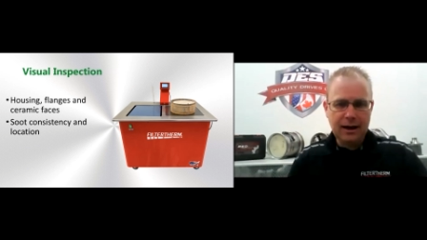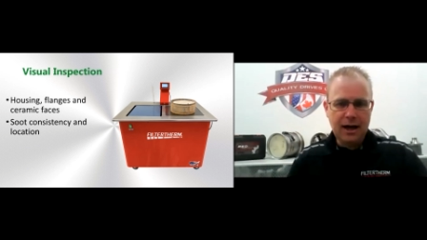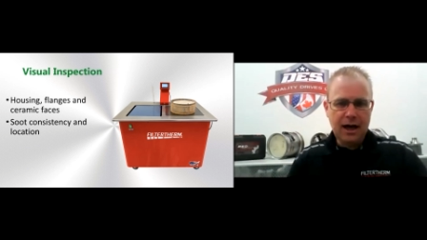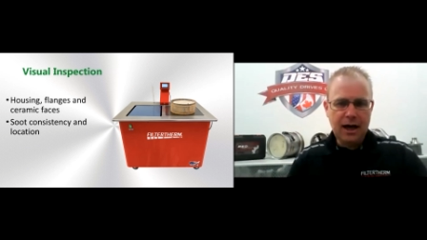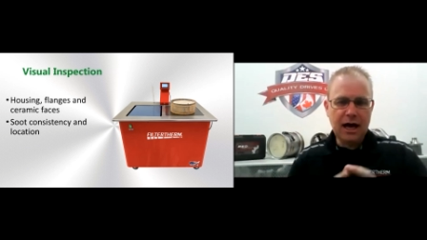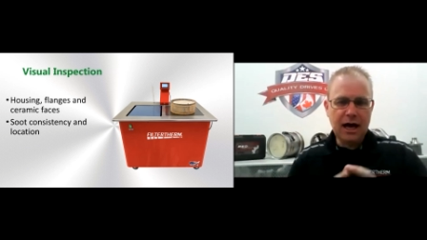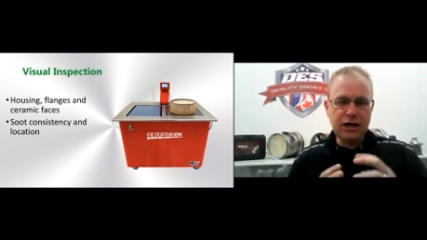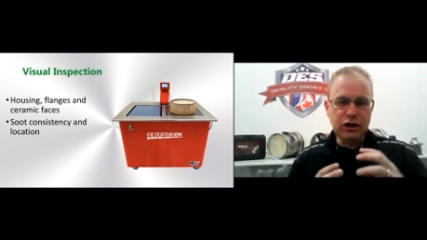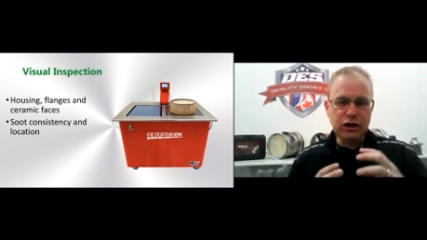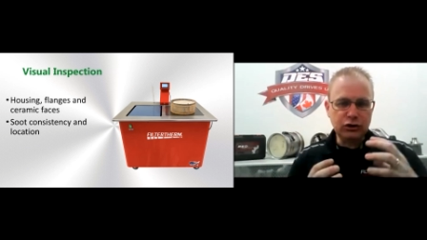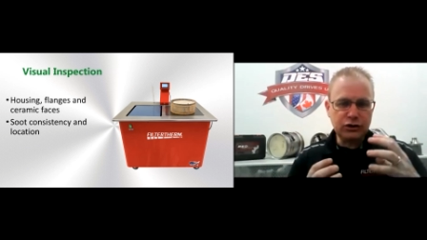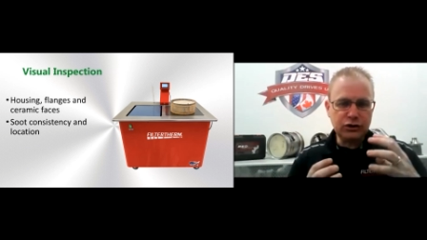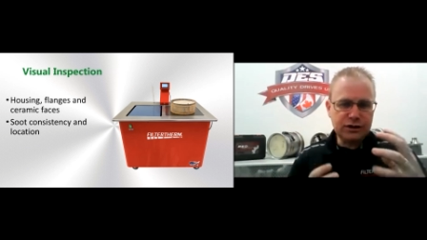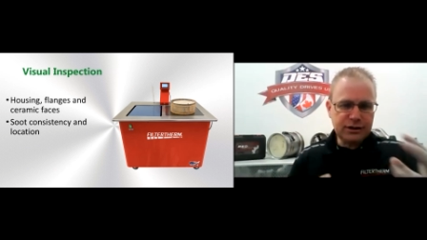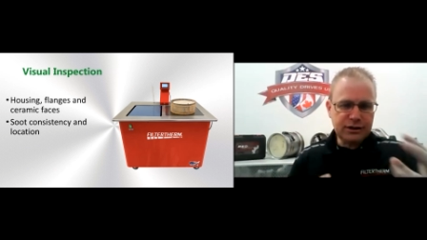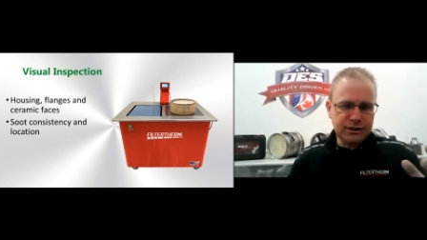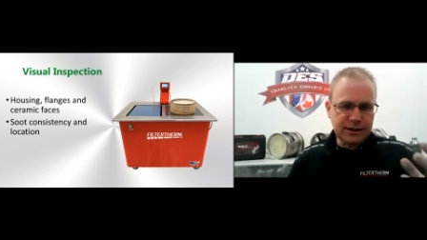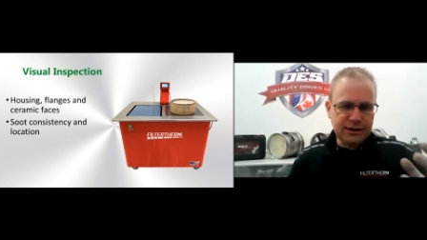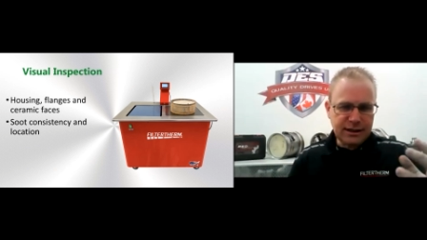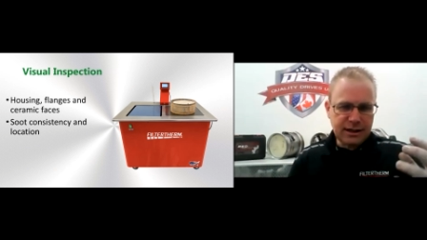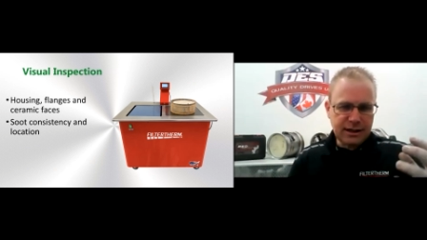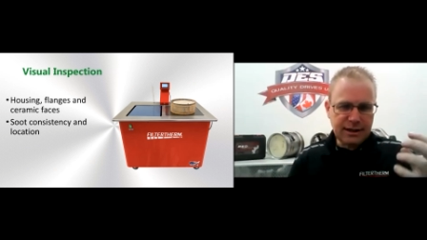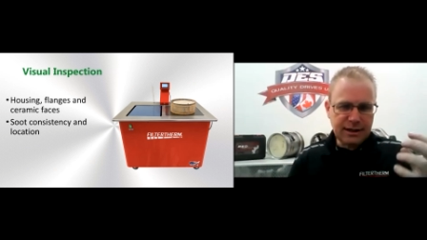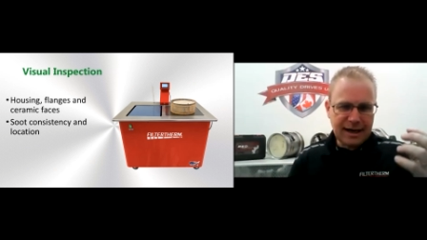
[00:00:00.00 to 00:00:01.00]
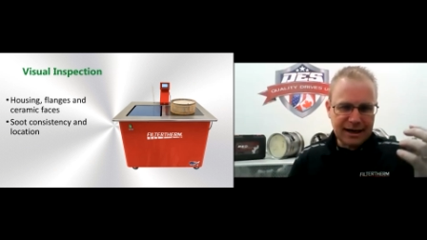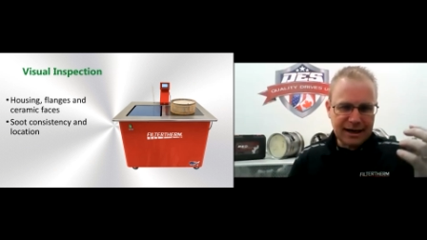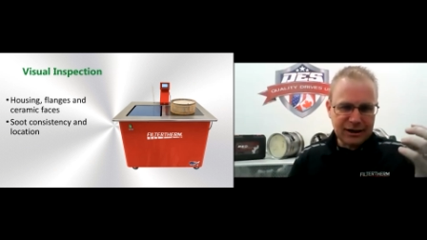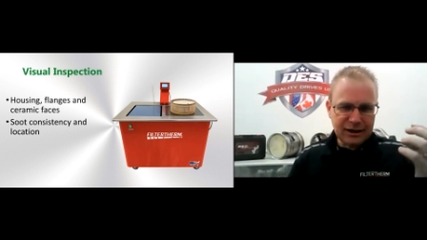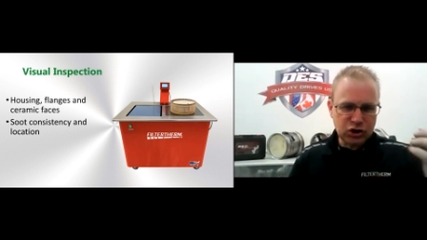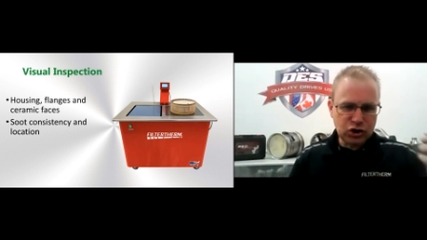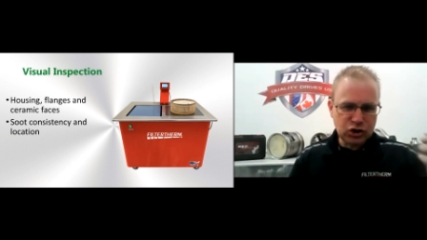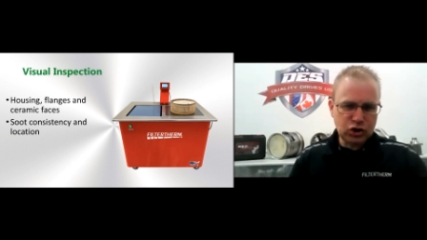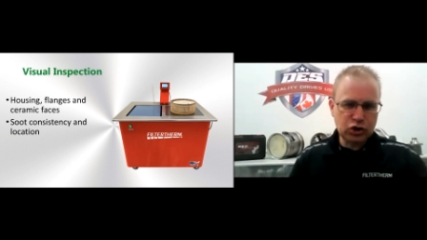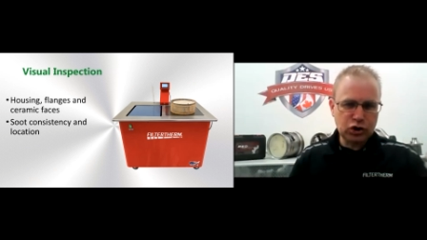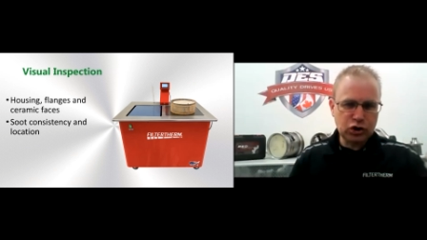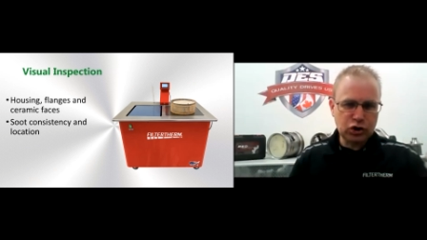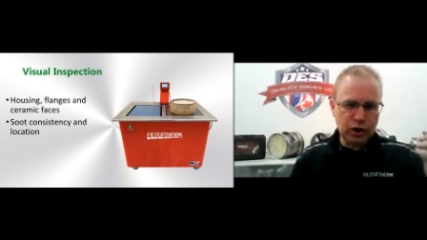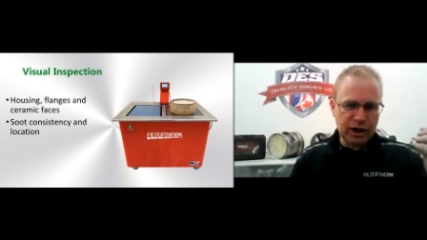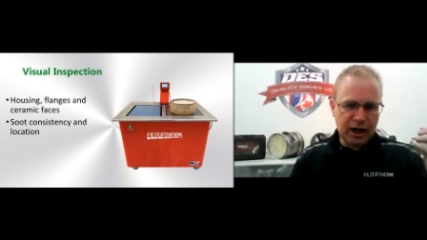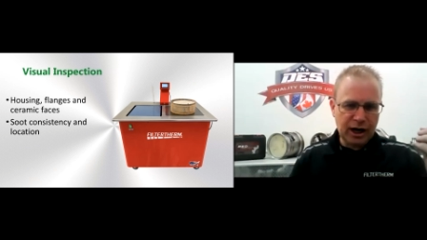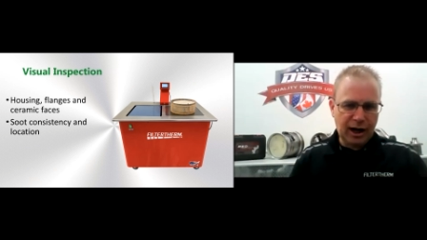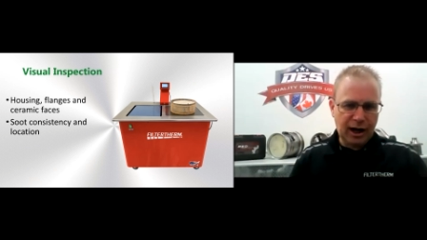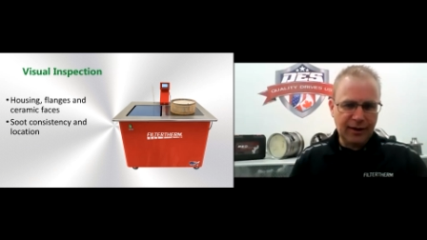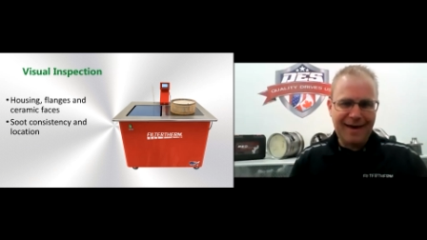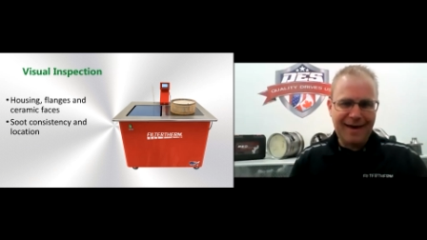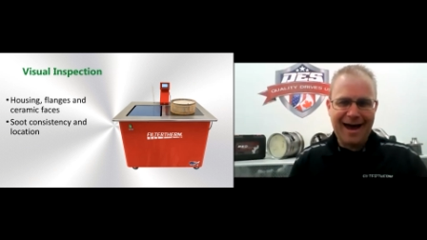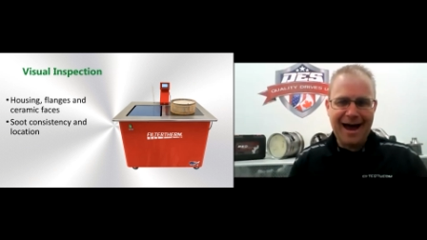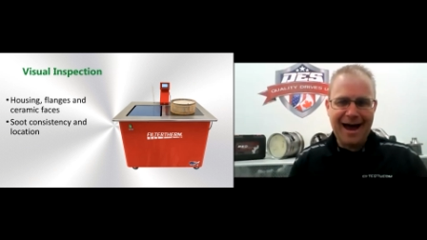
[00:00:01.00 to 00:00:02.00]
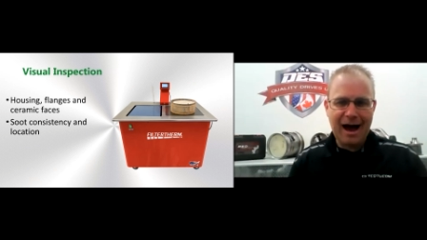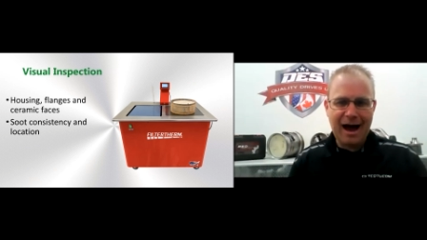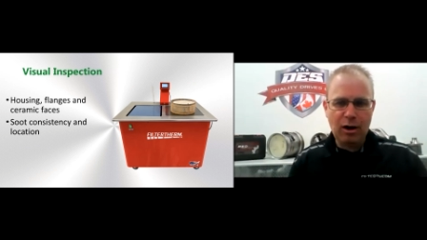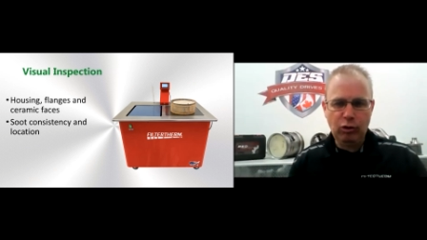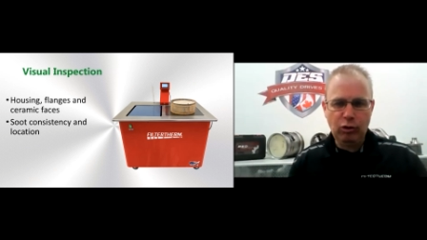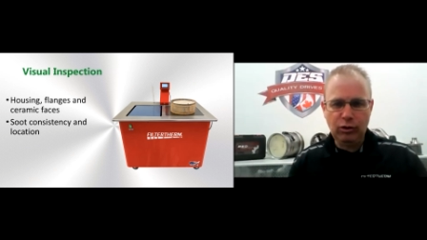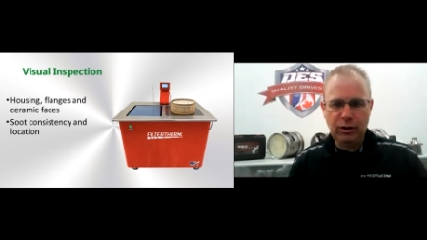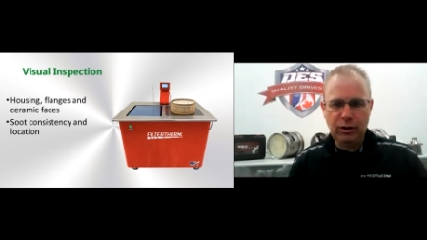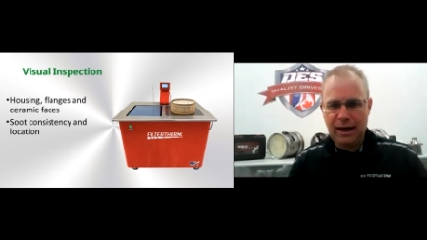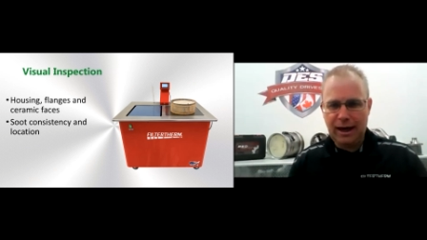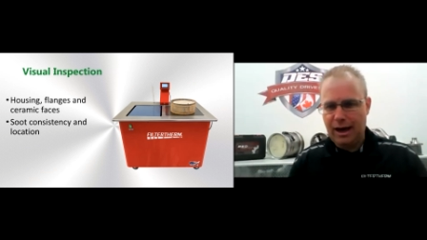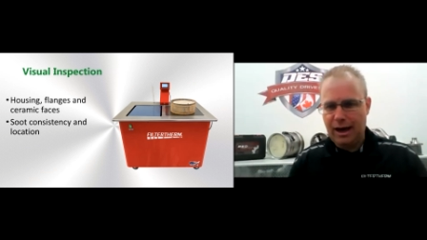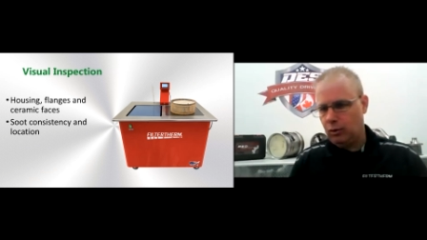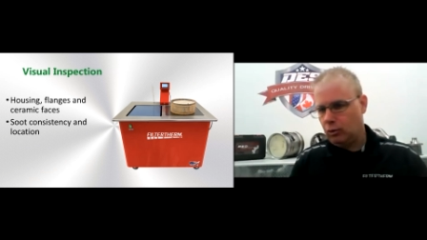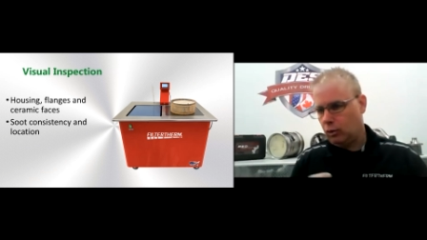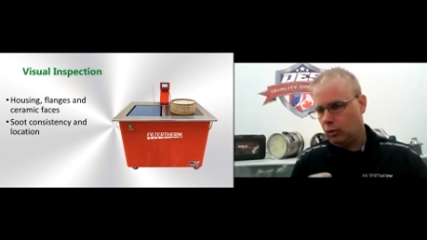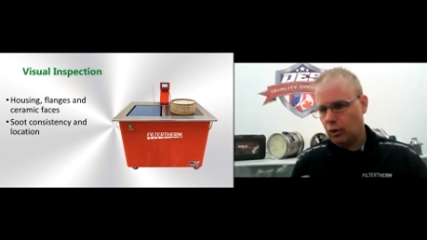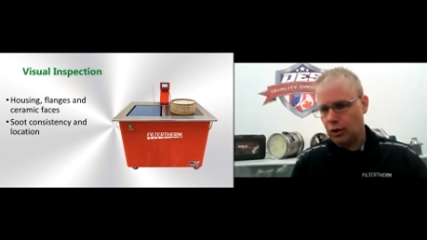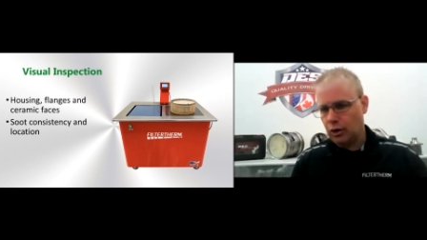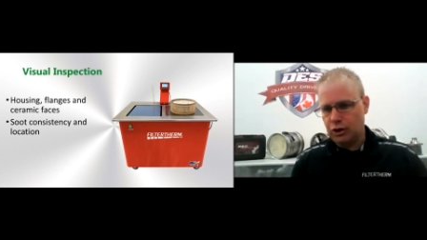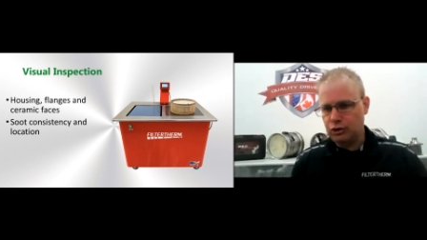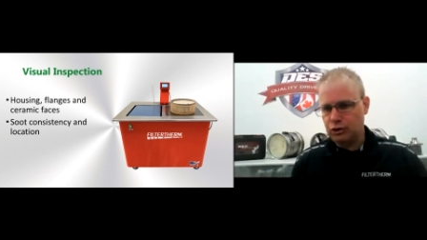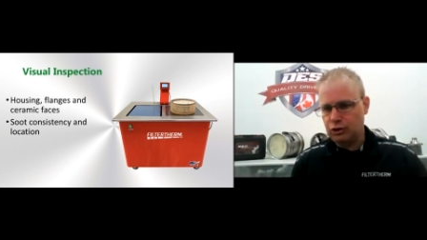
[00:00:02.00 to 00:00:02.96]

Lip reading: and you'll see that soot on the outlet where you